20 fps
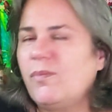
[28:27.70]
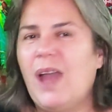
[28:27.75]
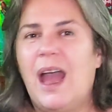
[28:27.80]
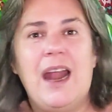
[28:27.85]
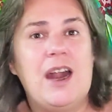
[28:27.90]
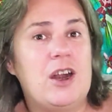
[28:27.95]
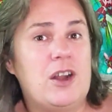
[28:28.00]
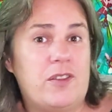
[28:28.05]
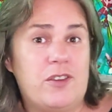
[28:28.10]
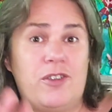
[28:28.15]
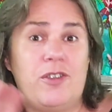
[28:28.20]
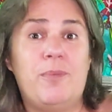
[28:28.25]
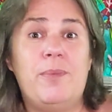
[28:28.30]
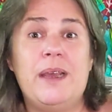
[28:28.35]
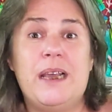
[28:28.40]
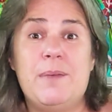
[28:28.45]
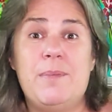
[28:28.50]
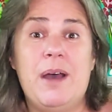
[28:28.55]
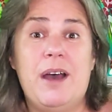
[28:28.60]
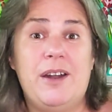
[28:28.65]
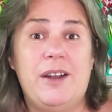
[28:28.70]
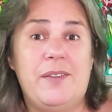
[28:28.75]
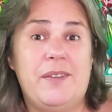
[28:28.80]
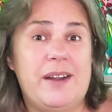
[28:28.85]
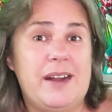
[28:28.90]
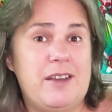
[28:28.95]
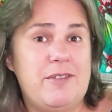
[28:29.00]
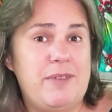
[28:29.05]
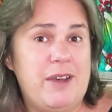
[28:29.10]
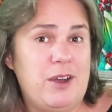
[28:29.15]
don't know, there's something about it
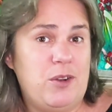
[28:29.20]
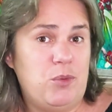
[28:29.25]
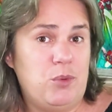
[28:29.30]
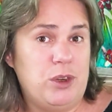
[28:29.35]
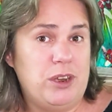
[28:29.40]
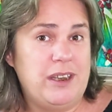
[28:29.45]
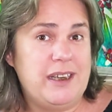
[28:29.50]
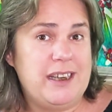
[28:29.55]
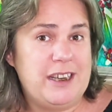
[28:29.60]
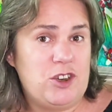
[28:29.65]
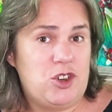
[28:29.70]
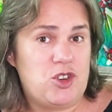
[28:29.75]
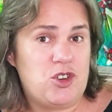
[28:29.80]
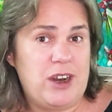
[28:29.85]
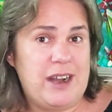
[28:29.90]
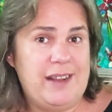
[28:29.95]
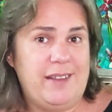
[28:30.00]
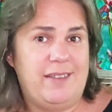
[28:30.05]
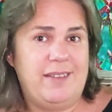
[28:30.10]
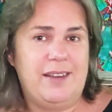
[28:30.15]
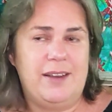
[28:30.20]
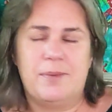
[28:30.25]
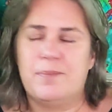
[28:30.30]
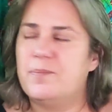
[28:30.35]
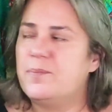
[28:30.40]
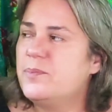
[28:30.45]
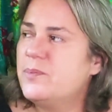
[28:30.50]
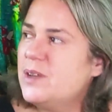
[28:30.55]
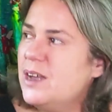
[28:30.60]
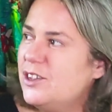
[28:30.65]
that I found really entrancing.
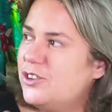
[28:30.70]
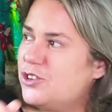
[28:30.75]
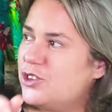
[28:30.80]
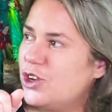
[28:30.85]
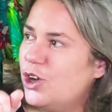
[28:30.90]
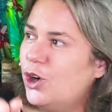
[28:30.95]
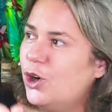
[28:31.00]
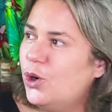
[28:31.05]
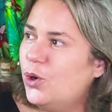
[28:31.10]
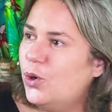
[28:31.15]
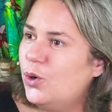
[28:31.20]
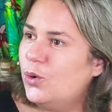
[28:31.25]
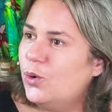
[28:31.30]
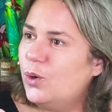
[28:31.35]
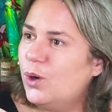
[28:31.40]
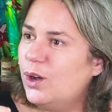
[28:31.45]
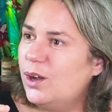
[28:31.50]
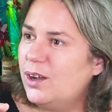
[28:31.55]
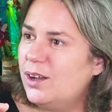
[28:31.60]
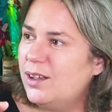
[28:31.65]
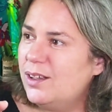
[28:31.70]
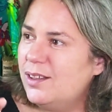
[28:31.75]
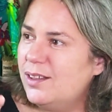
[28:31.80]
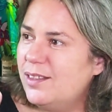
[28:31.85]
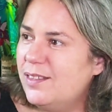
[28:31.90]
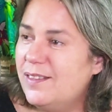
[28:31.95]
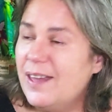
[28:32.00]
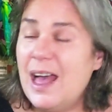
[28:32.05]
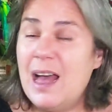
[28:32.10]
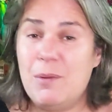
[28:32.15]
So
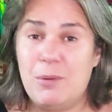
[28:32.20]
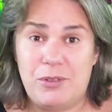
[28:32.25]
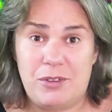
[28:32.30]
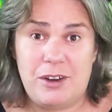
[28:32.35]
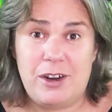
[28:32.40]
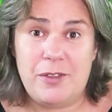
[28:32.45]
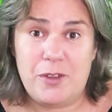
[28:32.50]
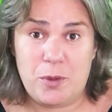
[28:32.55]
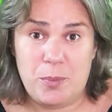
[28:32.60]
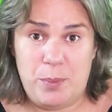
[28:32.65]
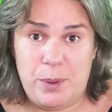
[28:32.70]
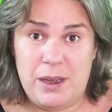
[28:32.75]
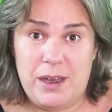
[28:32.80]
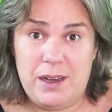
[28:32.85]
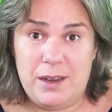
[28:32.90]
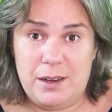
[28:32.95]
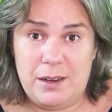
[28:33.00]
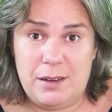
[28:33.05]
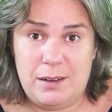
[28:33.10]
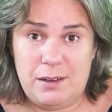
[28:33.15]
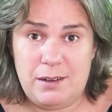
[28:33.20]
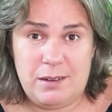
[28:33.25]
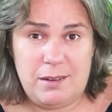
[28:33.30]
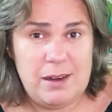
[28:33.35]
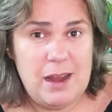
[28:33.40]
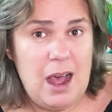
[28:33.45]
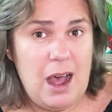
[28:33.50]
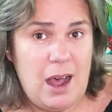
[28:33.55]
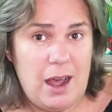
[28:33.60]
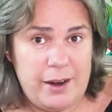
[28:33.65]
that was another big
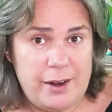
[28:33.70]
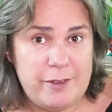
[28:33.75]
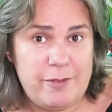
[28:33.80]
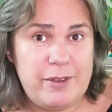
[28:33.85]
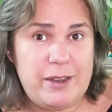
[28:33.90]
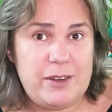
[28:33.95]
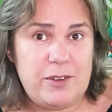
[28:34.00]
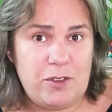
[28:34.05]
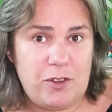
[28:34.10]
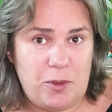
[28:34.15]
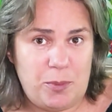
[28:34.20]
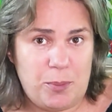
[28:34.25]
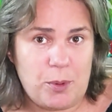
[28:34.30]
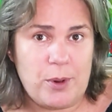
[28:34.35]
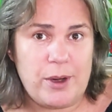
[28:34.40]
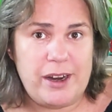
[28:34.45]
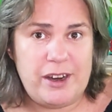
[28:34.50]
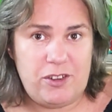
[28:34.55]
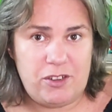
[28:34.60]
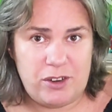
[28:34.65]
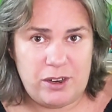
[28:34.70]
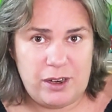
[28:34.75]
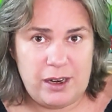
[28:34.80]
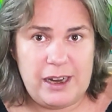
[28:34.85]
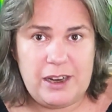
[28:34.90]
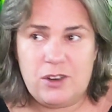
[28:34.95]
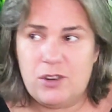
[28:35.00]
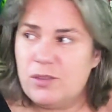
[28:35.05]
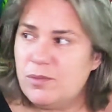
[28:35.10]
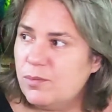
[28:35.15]
nod of inspiration.
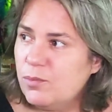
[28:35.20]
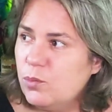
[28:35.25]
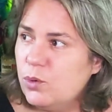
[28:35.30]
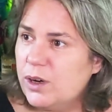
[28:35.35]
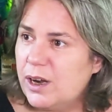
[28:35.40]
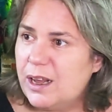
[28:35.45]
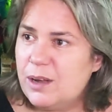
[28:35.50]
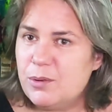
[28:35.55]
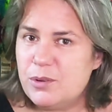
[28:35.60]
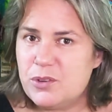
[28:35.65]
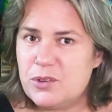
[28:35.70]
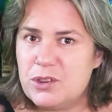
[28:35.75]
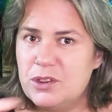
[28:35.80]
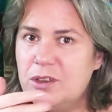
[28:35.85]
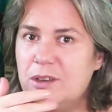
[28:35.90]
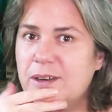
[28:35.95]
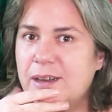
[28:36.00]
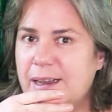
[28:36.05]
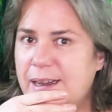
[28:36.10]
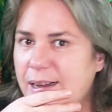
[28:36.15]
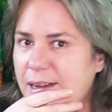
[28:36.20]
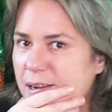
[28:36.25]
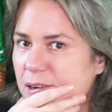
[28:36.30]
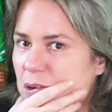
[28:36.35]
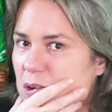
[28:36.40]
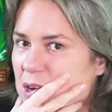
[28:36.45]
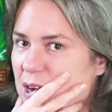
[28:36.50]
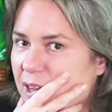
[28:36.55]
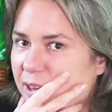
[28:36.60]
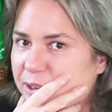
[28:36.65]
And when I was looking
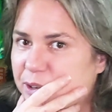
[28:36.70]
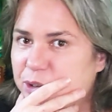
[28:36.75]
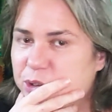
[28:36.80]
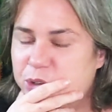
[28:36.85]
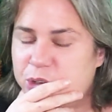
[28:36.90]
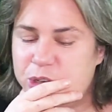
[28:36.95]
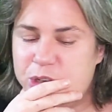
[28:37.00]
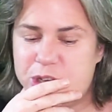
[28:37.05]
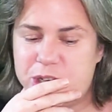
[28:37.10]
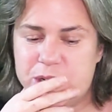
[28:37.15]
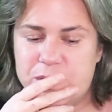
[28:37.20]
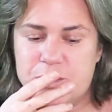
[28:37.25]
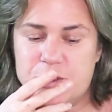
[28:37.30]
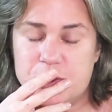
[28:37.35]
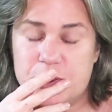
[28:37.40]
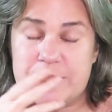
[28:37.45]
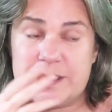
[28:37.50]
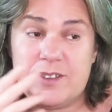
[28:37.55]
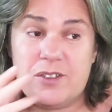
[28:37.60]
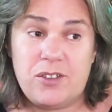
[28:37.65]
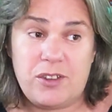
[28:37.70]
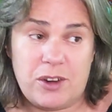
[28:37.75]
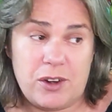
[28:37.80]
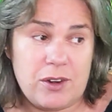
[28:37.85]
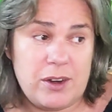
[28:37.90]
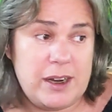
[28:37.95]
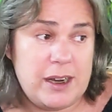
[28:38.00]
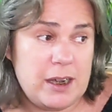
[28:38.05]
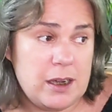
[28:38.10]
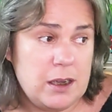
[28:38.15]
at colors to choose or
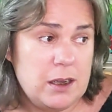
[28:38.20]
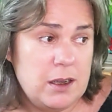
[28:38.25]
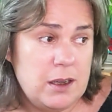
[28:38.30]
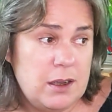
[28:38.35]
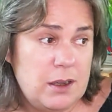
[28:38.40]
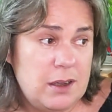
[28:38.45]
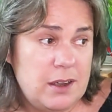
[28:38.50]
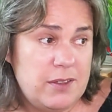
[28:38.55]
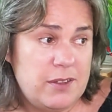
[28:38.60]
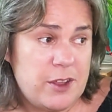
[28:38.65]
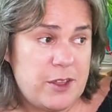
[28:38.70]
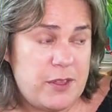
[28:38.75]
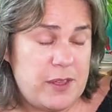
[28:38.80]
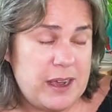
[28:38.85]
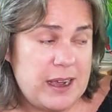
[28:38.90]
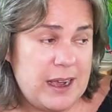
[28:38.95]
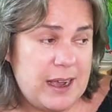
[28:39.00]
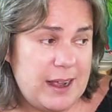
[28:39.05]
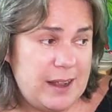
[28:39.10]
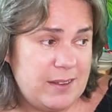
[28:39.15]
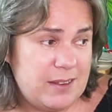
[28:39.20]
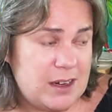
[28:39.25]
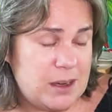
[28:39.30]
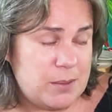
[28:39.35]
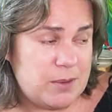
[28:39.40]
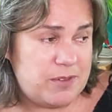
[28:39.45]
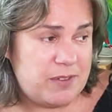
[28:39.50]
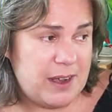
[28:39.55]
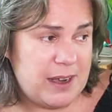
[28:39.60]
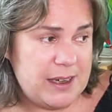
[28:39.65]
considering the thing I ended
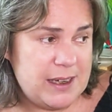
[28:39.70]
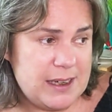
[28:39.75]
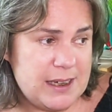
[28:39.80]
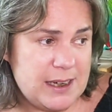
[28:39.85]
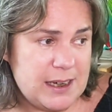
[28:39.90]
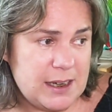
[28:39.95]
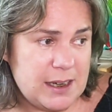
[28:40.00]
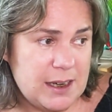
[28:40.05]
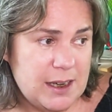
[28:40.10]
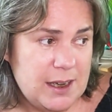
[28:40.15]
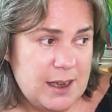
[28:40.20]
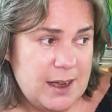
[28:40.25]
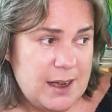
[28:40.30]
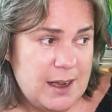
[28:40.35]
up finding,